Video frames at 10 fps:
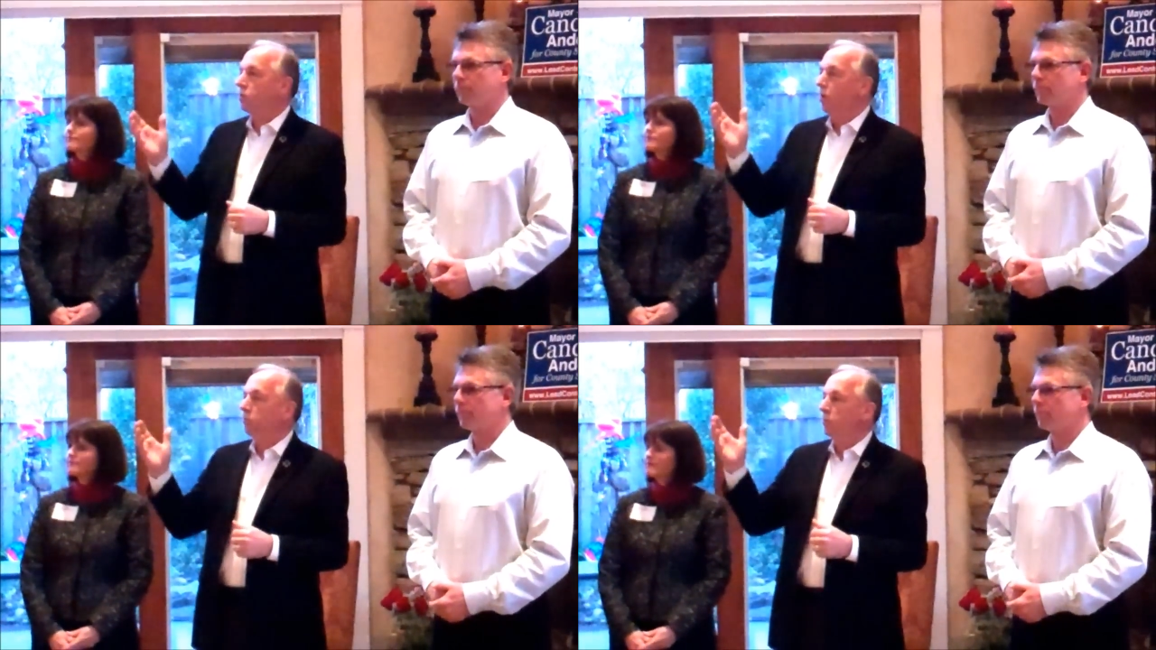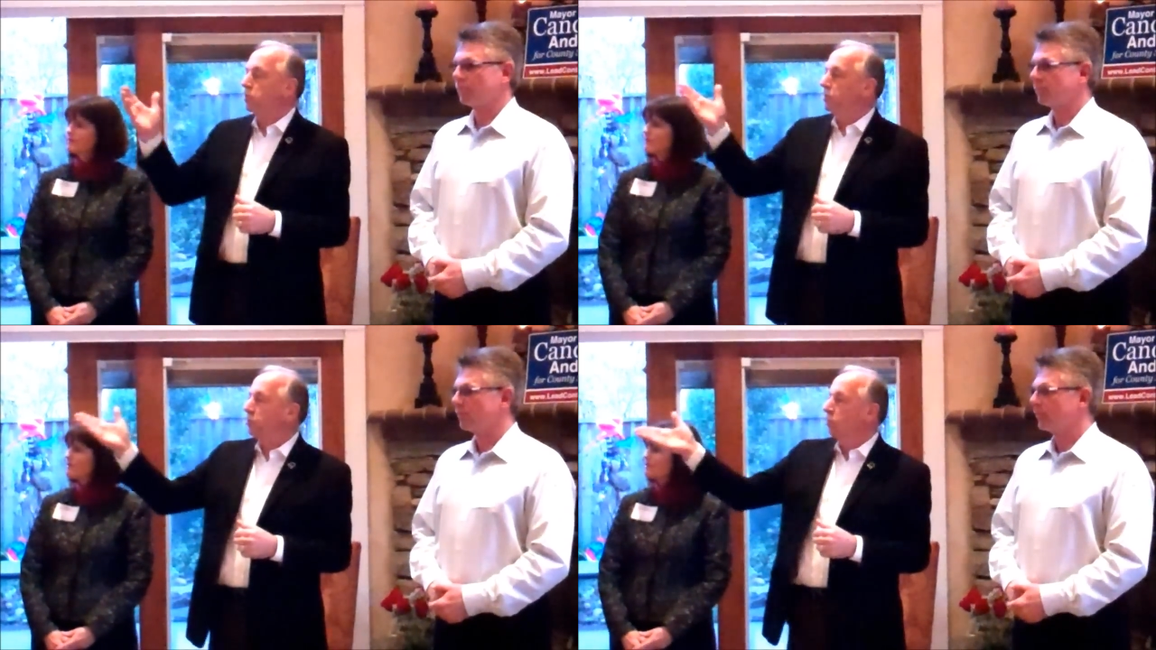Speaker 1: John
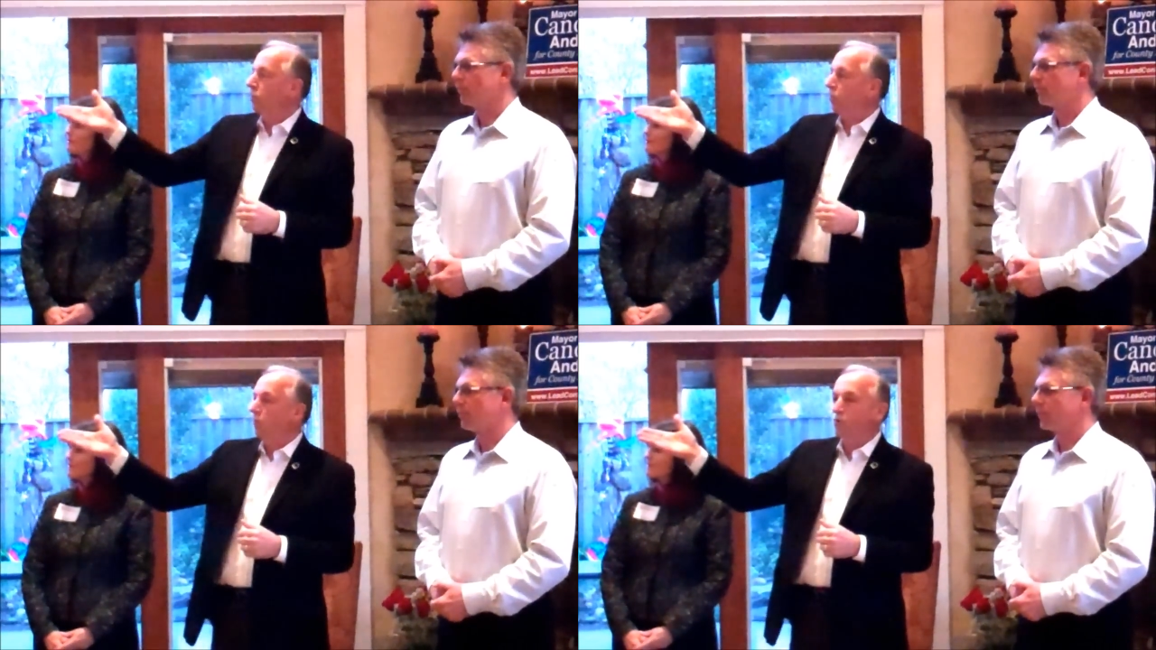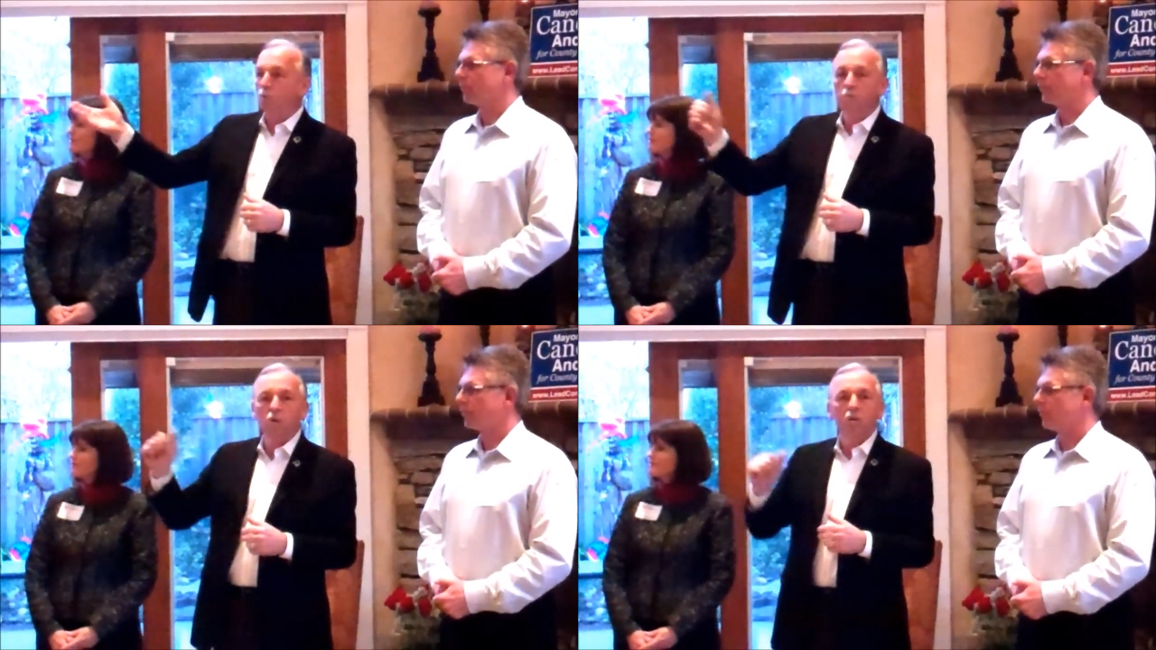Ritchie, one of our
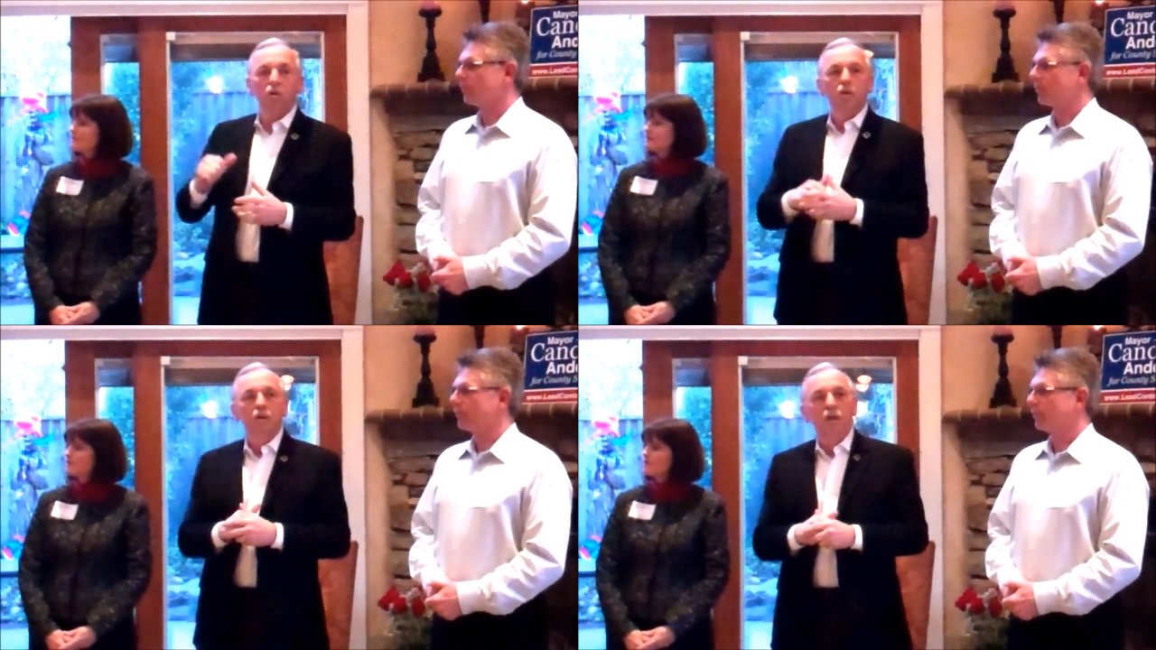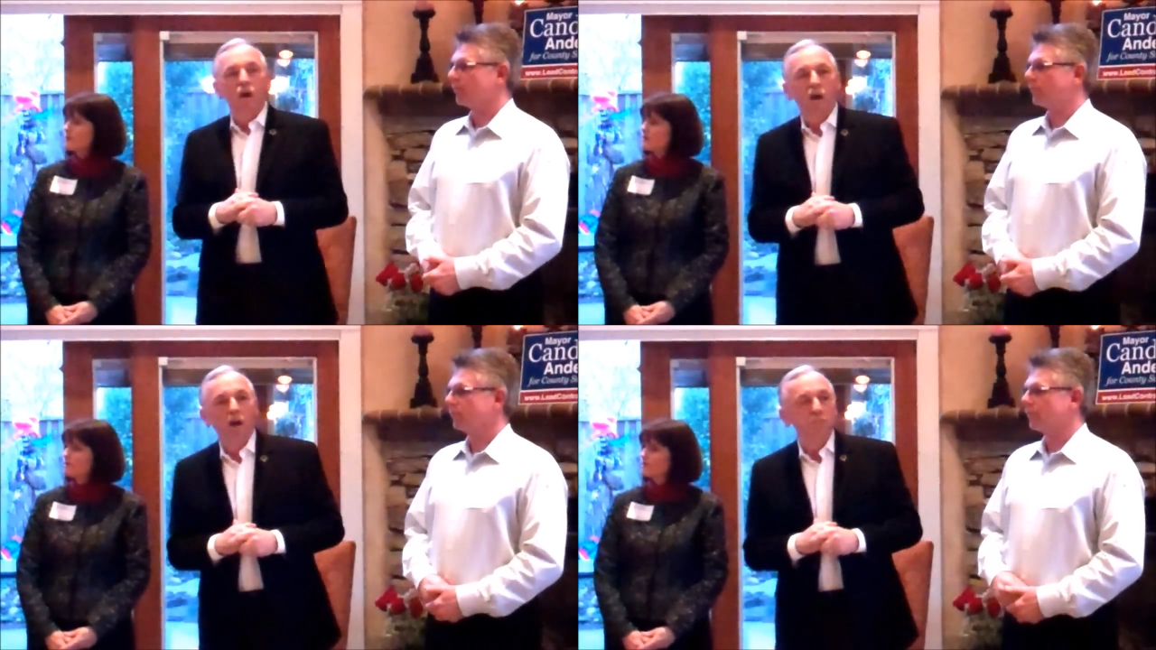former
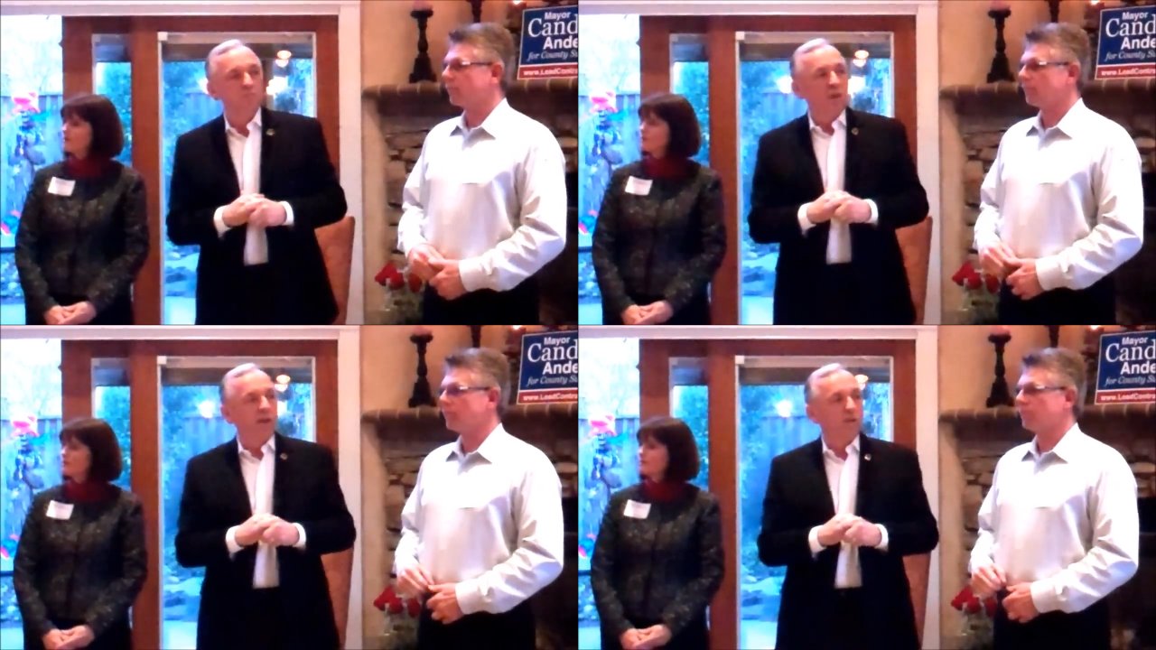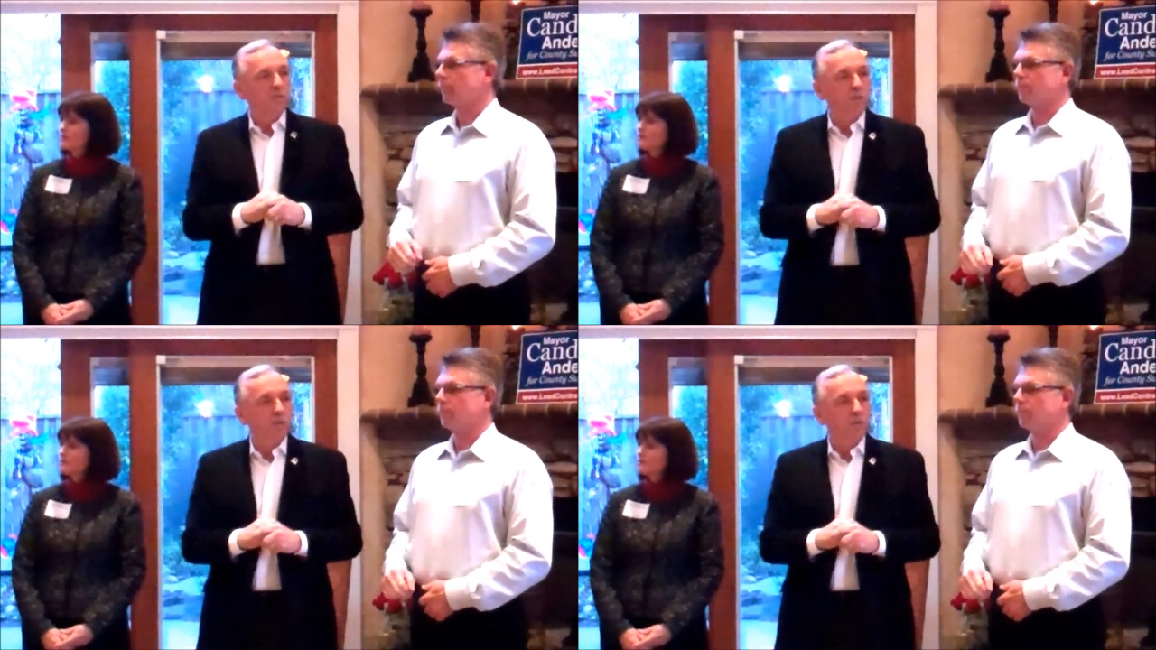um, mayors